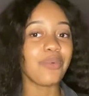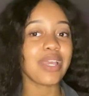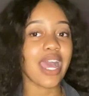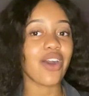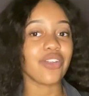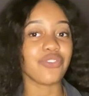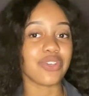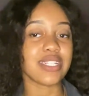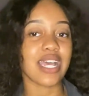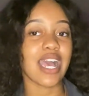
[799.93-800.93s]
we got all the
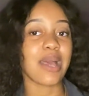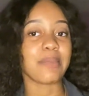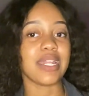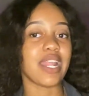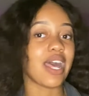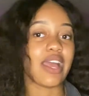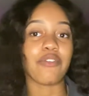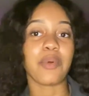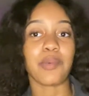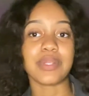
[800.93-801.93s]
free time and not
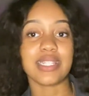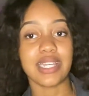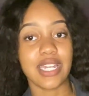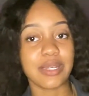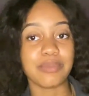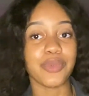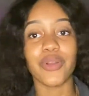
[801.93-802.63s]
everyone wants to get up